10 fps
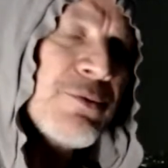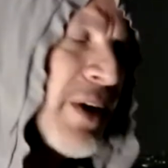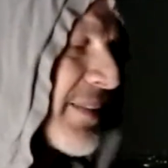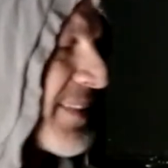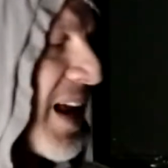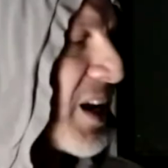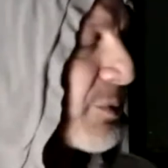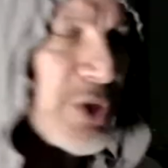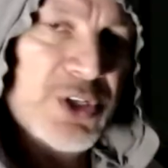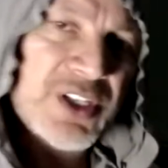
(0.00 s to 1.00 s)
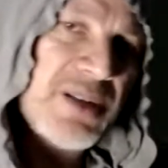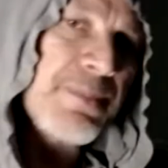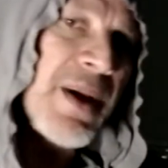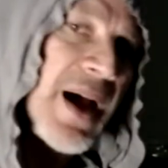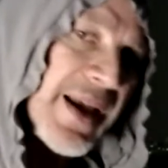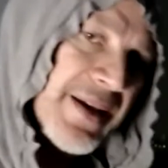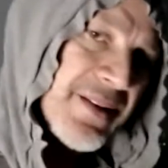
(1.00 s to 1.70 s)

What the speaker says: write down what you're going to buy.